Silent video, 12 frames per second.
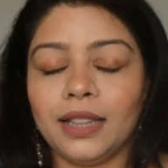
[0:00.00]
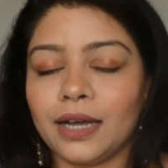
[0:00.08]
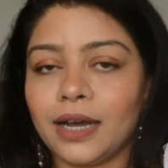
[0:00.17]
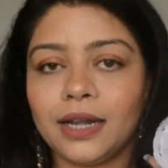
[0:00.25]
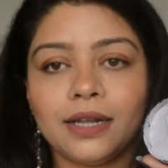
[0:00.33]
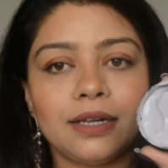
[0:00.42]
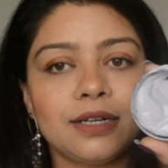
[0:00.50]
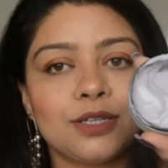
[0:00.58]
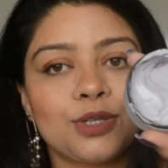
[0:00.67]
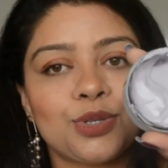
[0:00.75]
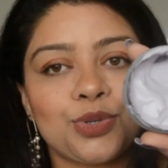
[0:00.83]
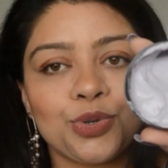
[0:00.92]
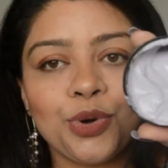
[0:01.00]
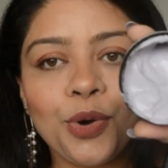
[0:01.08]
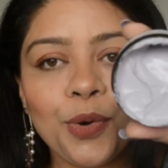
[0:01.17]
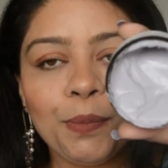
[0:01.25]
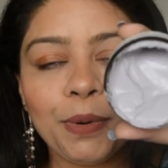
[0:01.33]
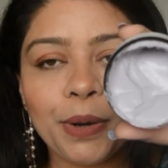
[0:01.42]
the color is
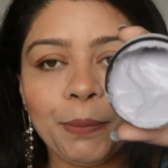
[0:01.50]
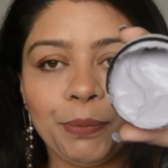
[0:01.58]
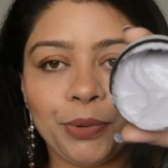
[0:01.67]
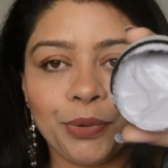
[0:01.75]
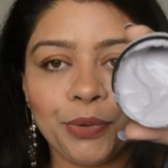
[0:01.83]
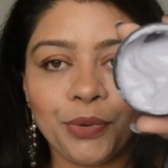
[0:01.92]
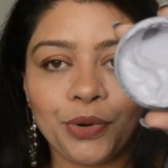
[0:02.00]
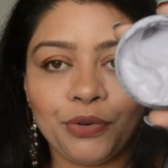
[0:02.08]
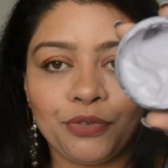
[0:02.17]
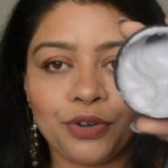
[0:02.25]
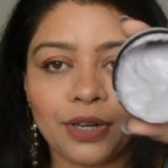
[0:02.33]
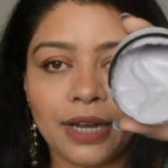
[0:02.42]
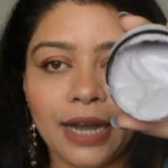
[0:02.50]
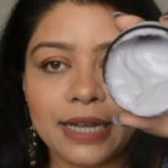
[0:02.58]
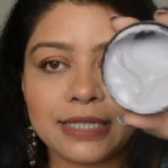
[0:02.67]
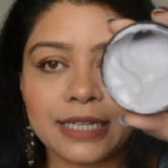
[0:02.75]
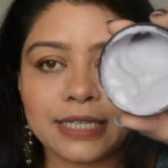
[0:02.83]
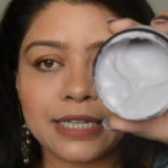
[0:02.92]
super beautiful,
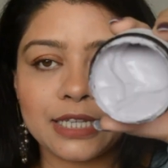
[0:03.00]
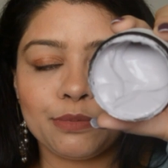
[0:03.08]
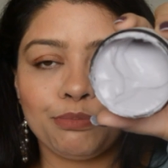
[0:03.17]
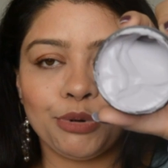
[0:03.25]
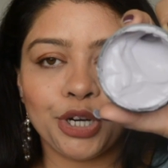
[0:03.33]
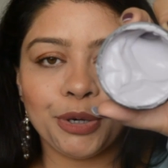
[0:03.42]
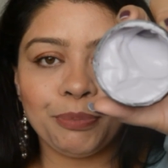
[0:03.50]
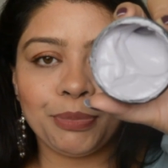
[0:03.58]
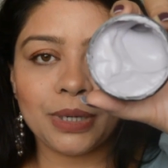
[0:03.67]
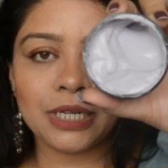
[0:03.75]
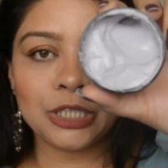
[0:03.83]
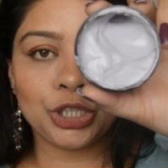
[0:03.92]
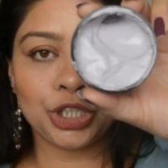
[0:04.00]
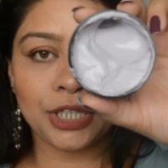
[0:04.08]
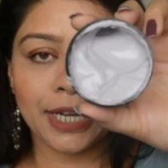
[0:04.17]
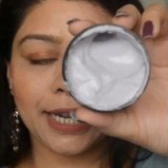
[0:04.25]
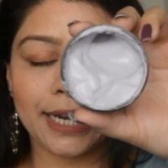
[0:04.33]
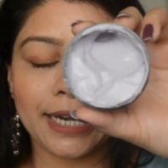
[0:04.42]
guys. This is purple
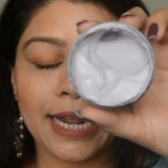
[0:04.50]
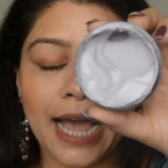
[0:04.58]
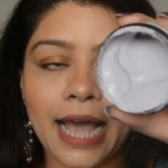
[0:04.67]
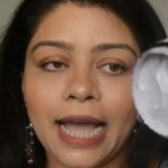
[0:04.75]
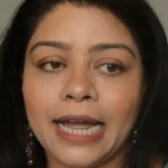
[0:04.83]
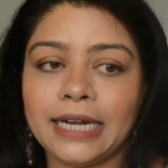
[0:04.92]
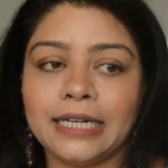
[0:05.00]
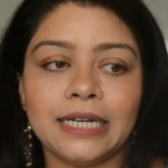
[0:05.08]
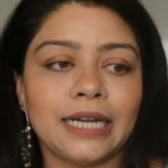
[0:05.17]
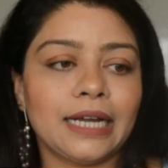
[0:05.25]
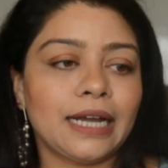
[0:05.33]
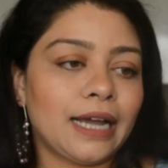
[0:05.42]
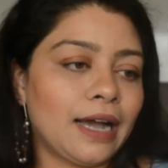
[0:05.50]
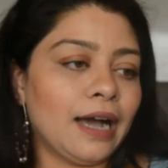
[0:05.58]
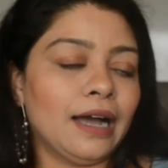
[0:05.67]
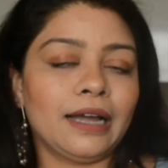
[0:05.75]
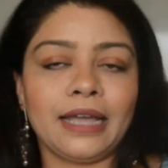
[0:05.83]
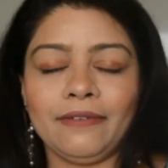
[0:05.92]
shade, and
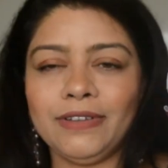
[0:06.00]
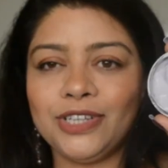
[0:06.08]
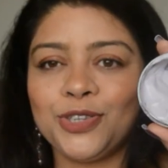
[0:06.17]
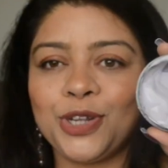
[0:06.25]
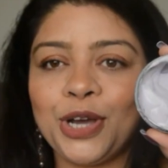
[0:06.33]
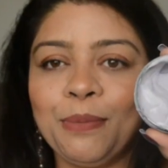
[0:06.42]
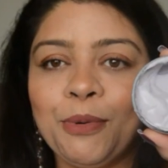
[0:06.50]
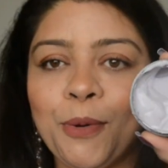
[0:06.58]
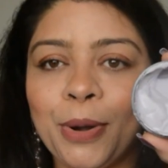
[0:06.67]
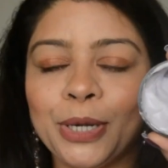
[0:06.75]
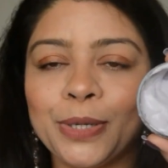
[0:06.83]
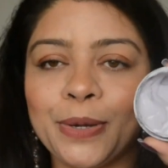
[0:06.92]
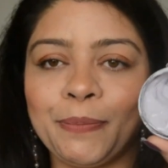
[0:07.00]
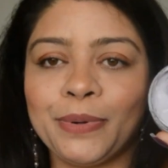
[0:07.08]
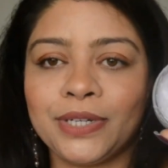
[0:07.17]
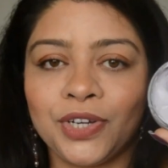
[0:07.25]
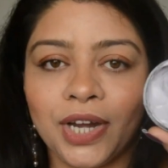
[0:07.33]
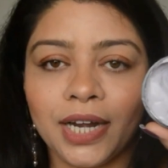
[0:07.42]
can you just take a moment to
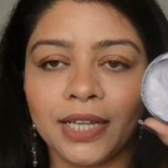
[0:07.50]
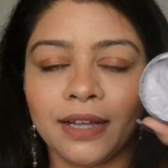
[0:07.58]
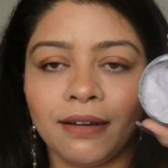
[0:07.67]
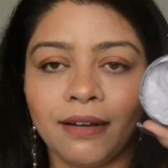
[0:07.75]
appreciate